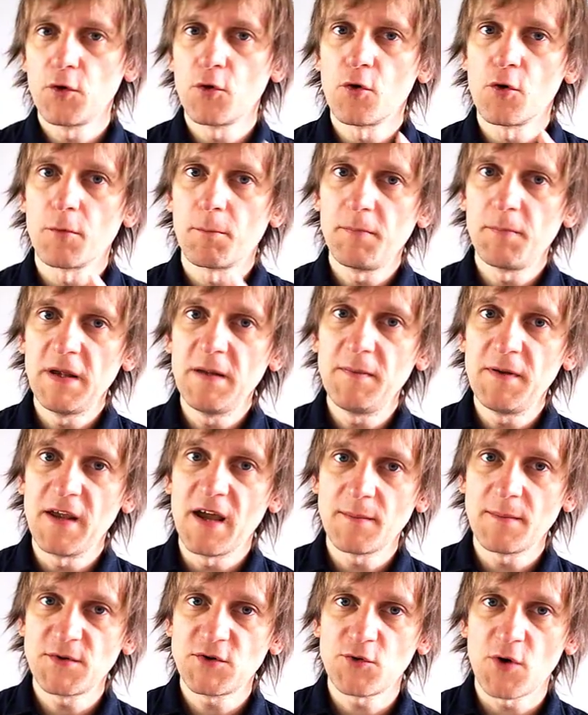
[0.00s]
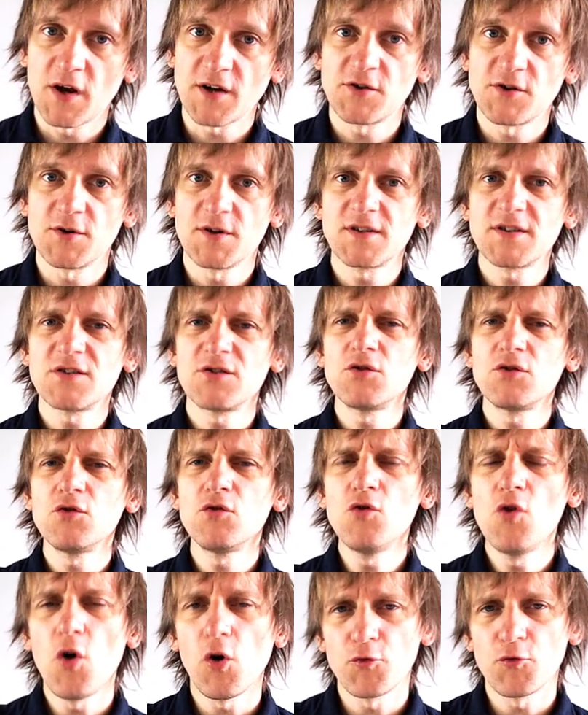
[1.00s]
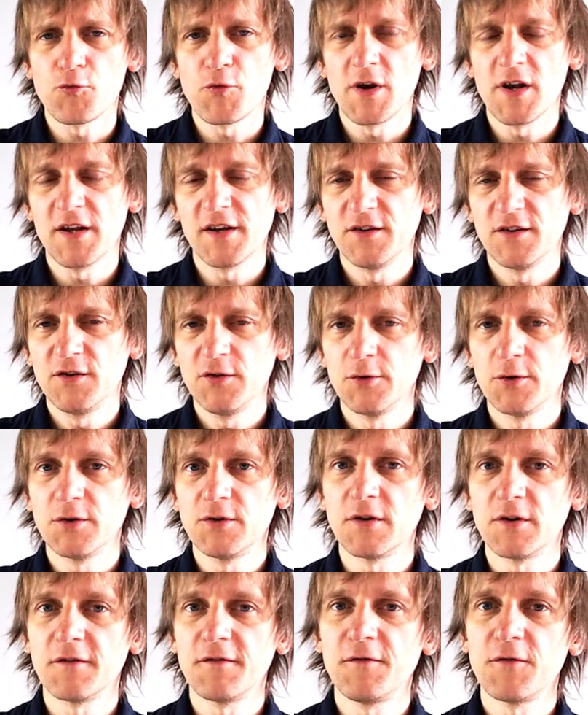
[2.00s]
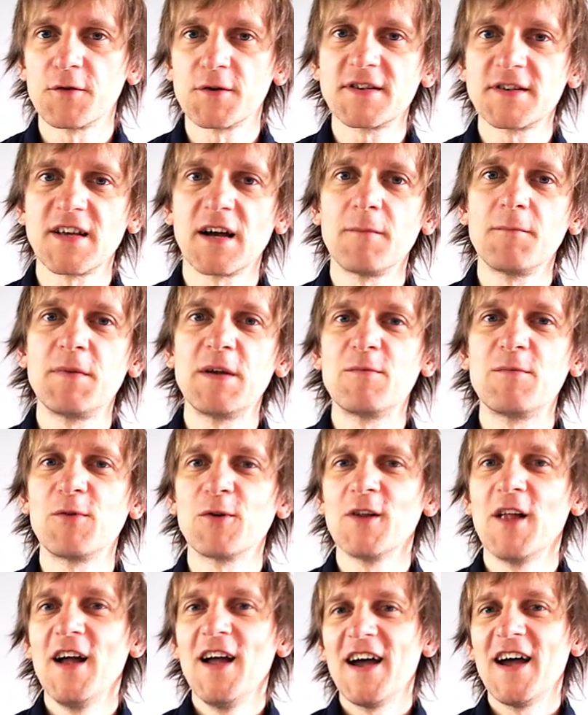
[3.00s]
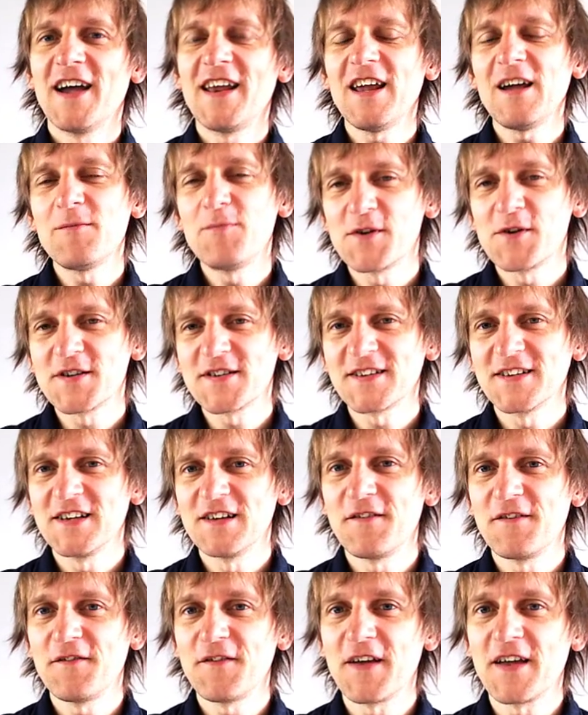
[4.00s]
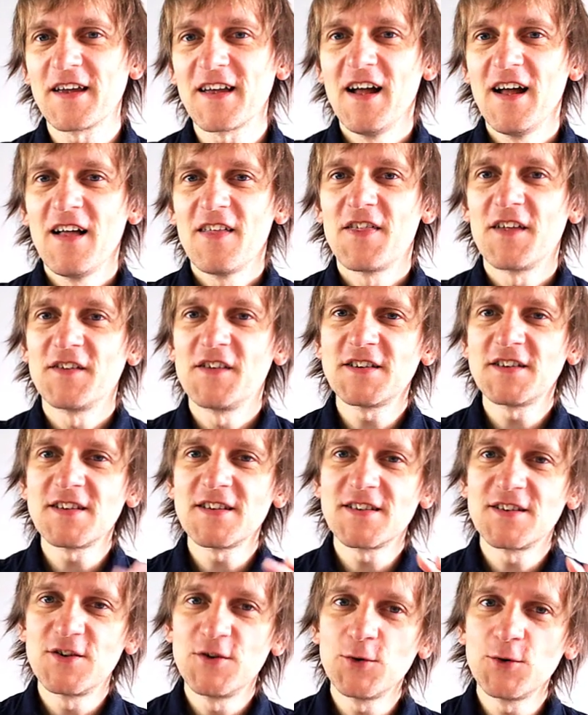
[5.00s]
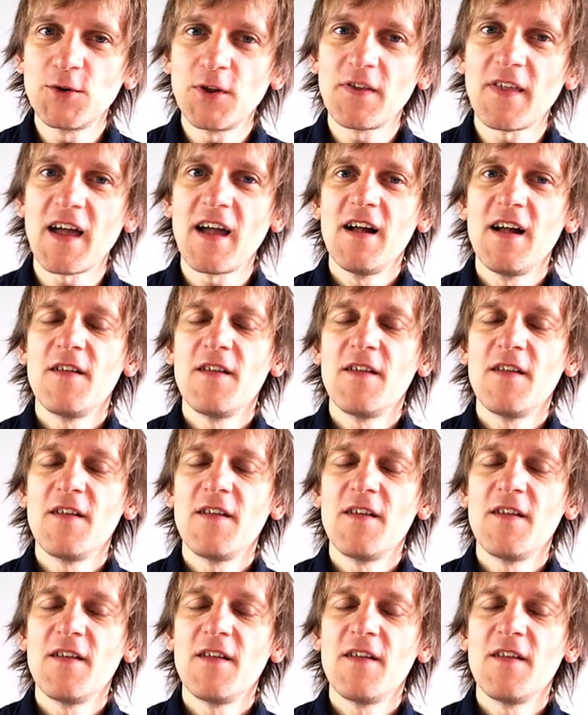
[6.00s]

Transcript: your PPM structure, is not really intuitive for some people. And I personally think that this is due to the